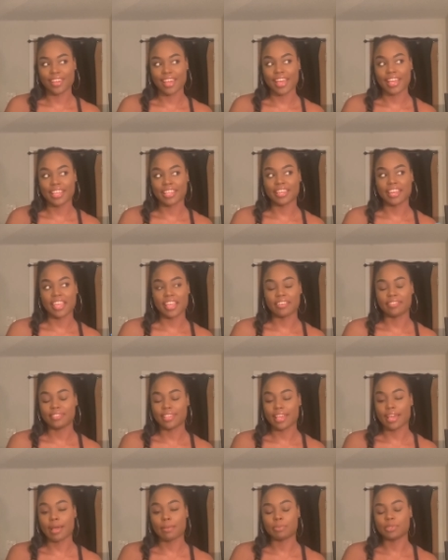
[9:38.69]
I can have
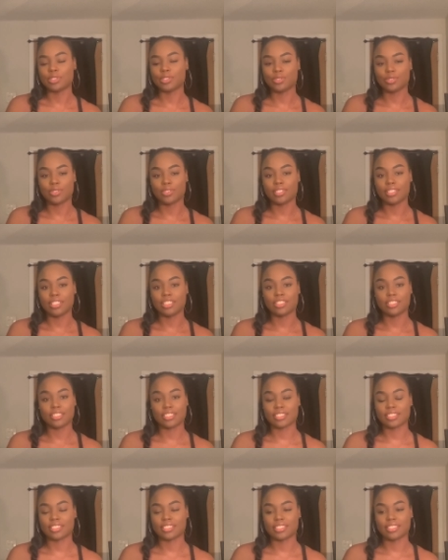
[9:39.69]
that opportunity
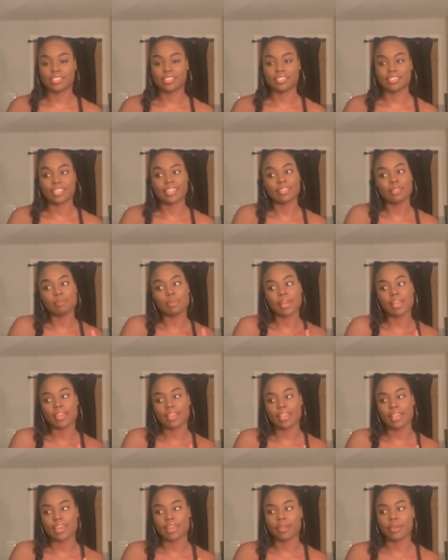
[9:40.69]
just to take the
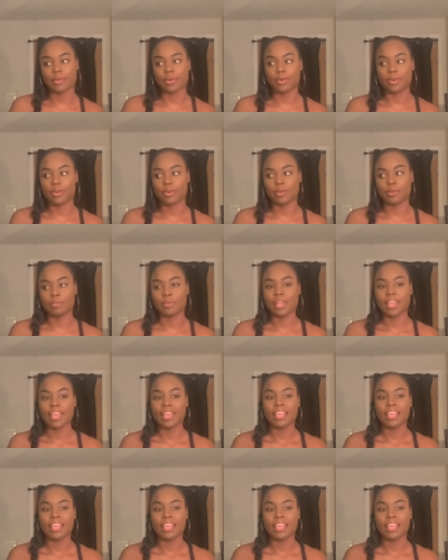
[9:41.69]
PICAT at home.